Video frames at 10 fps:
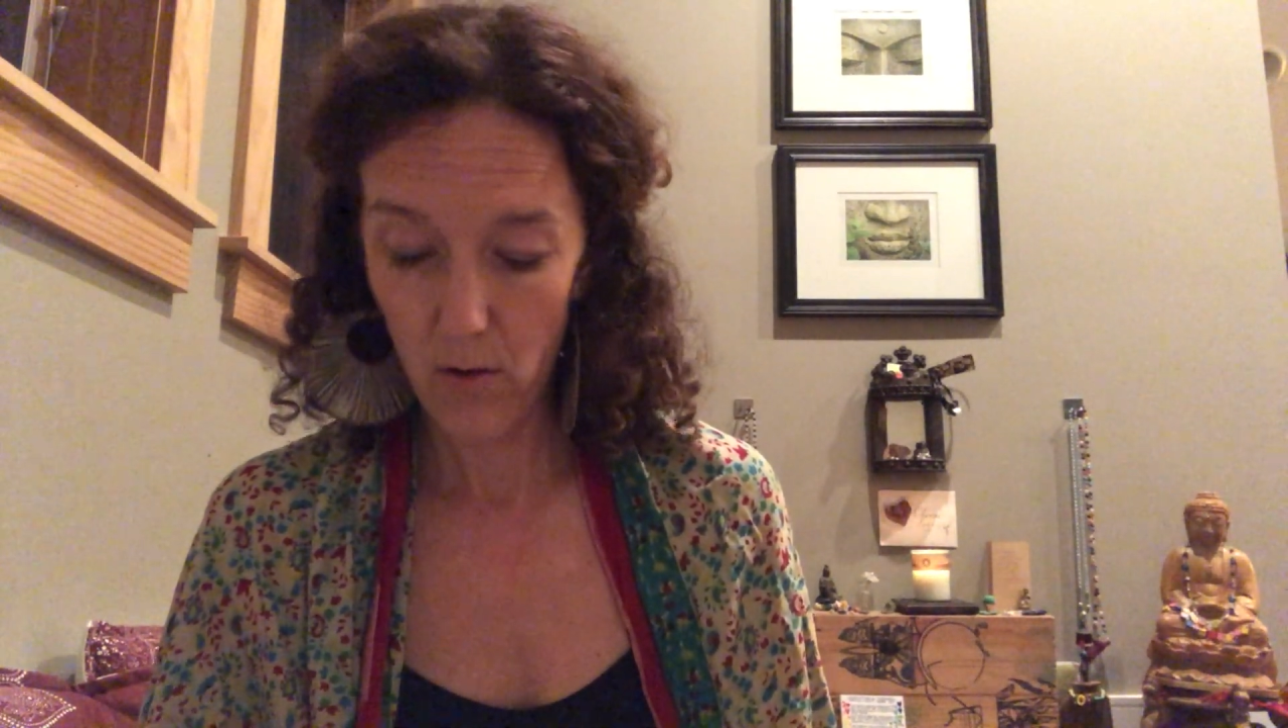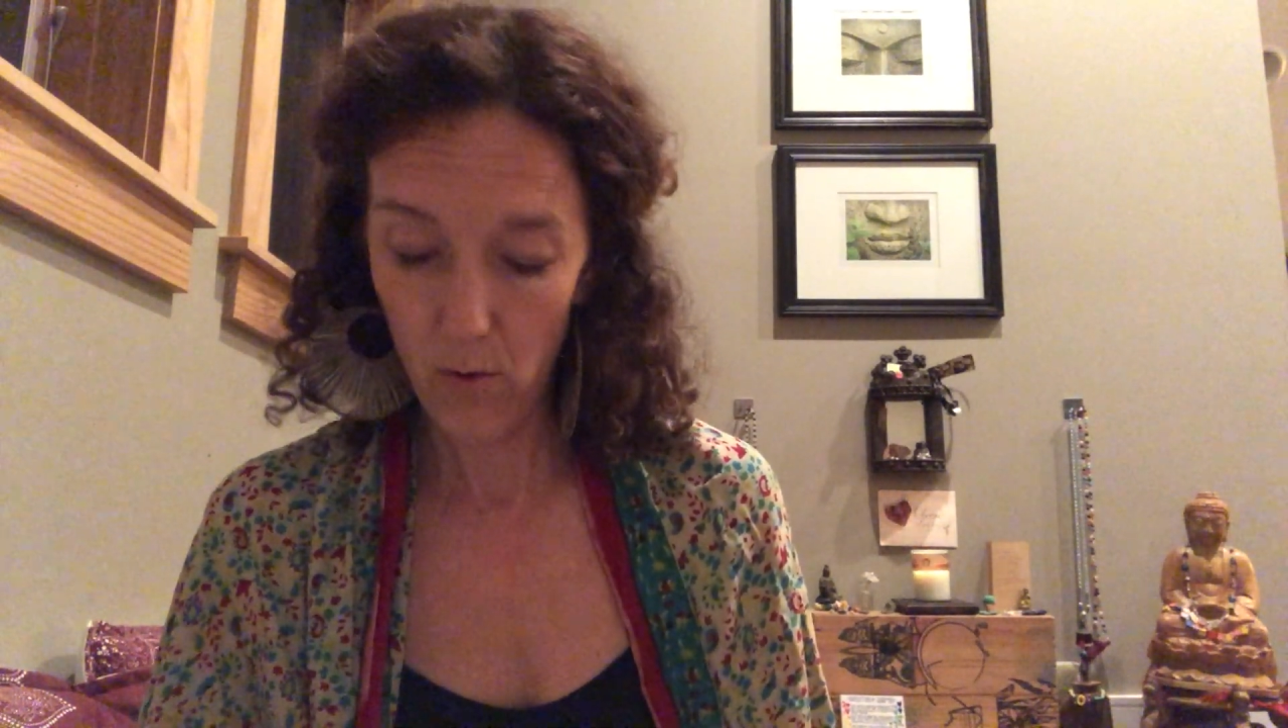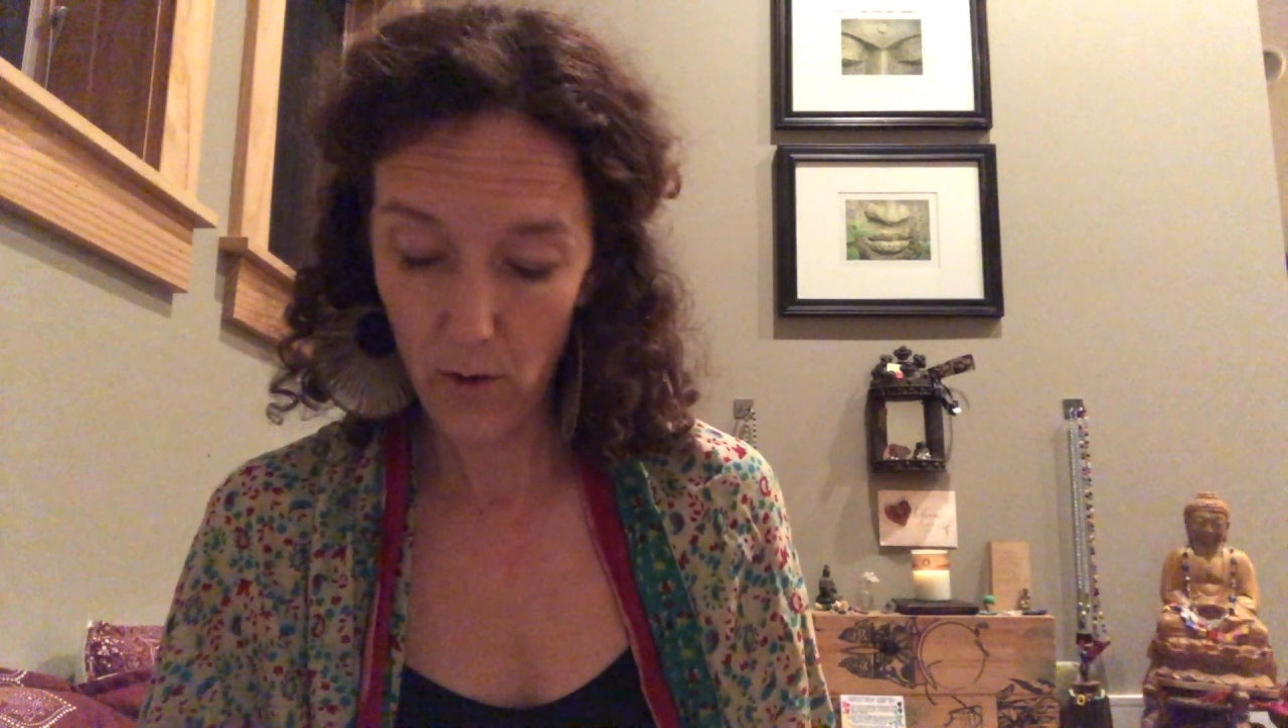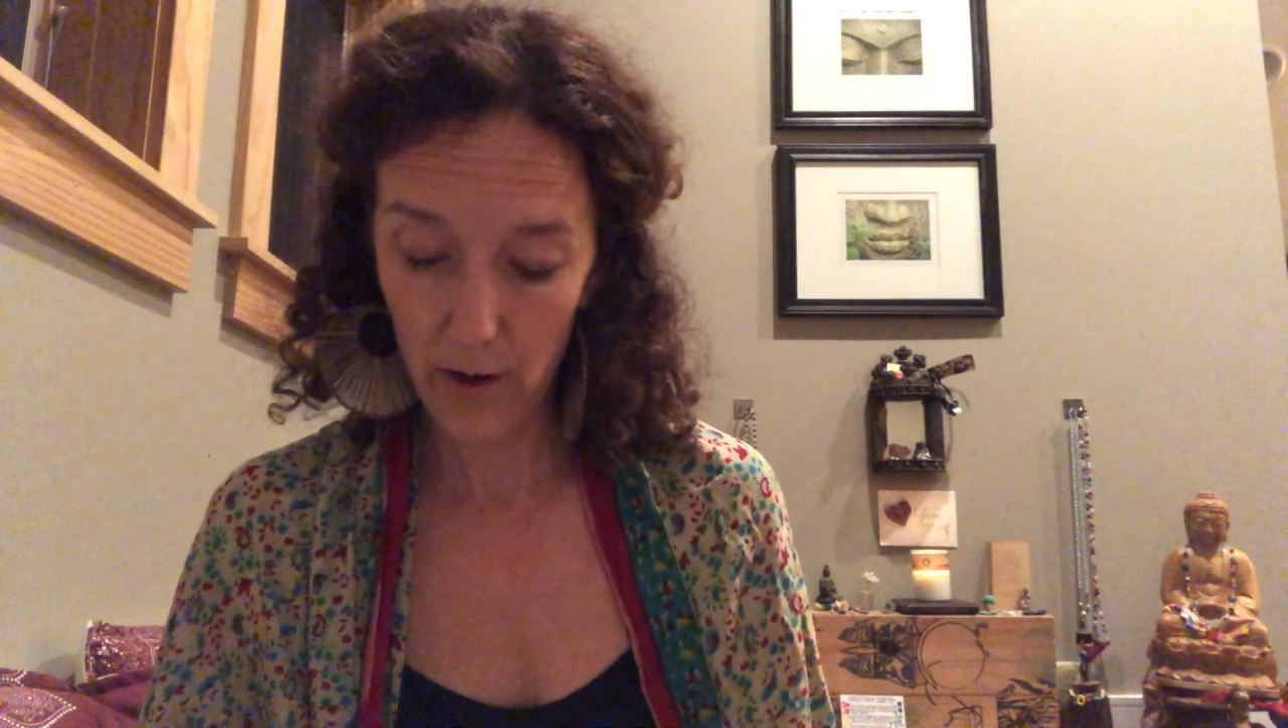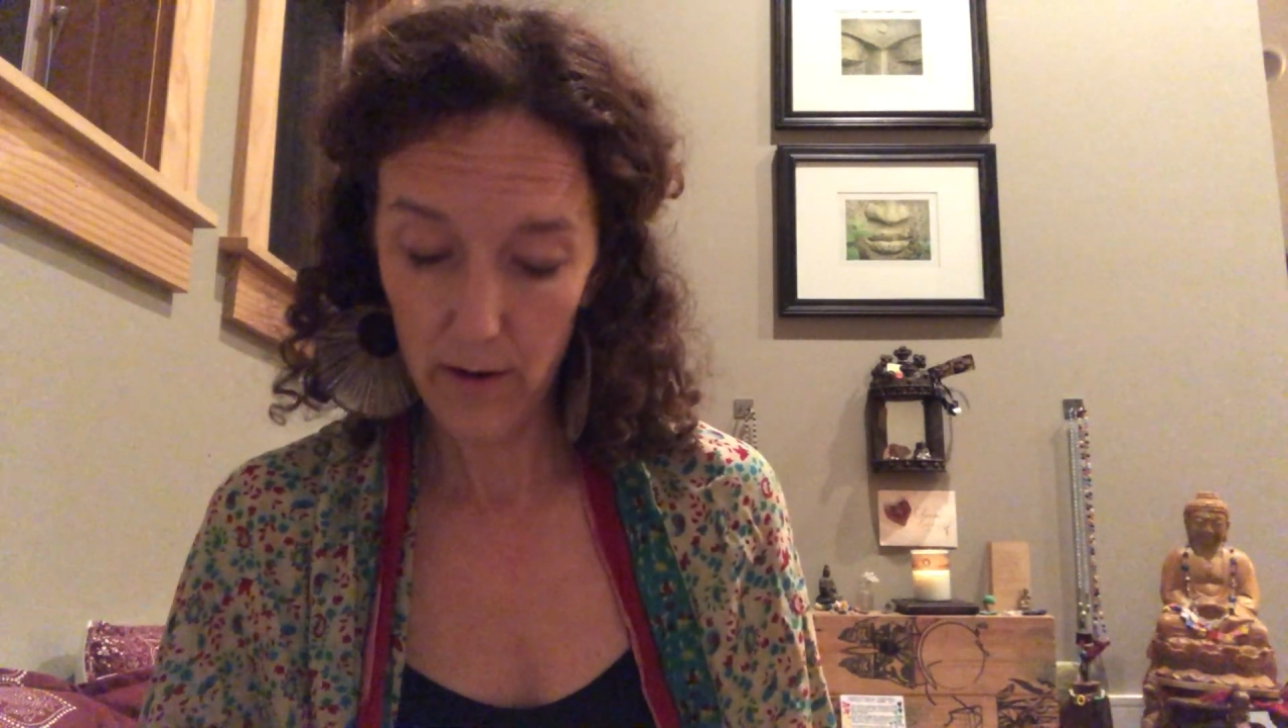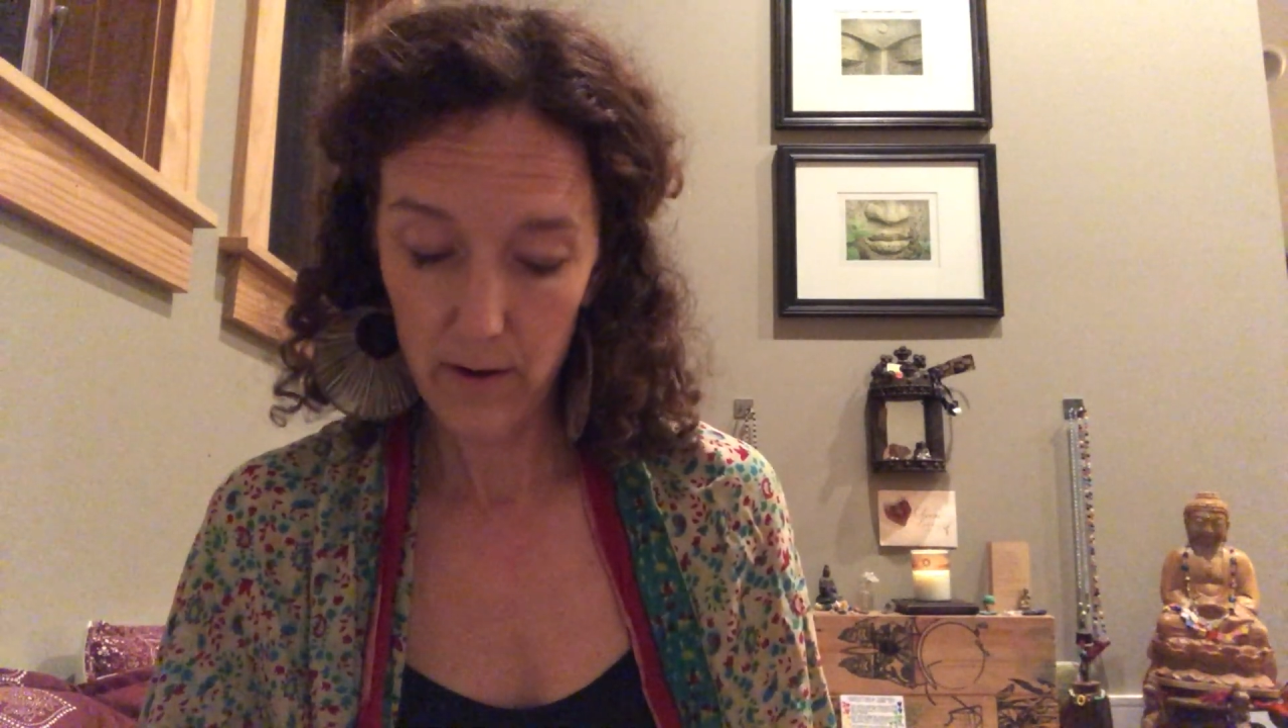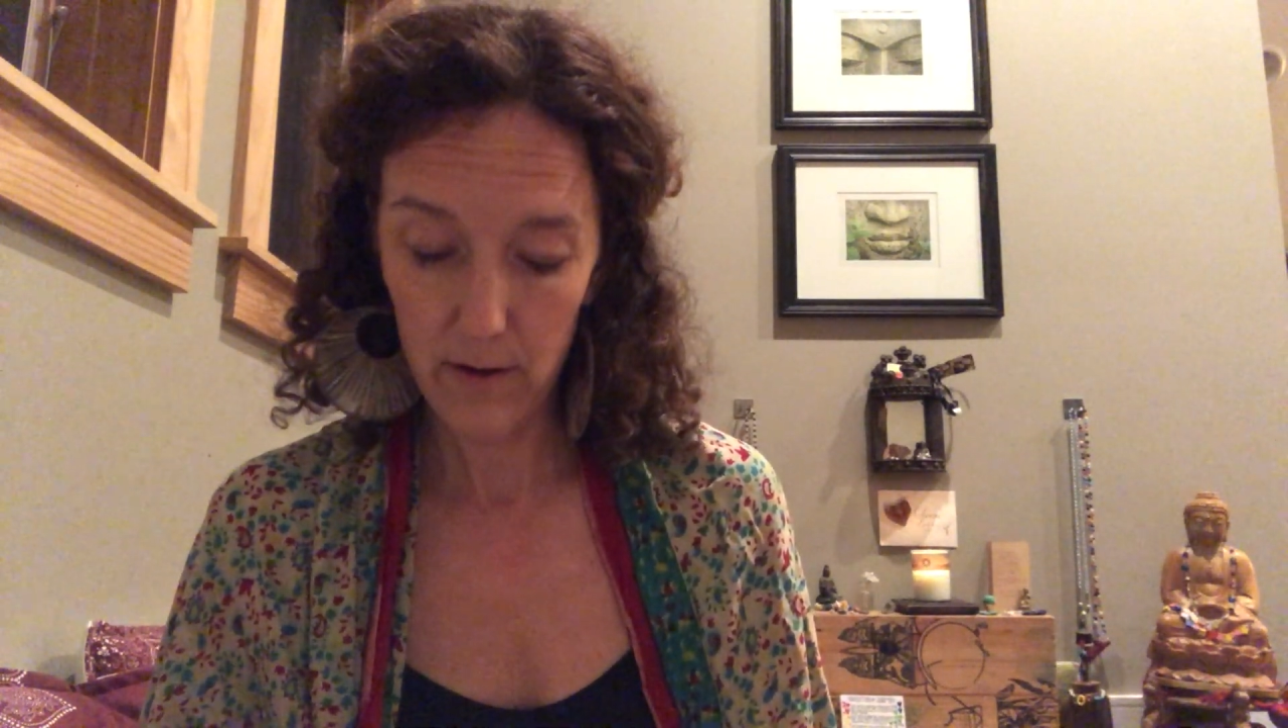or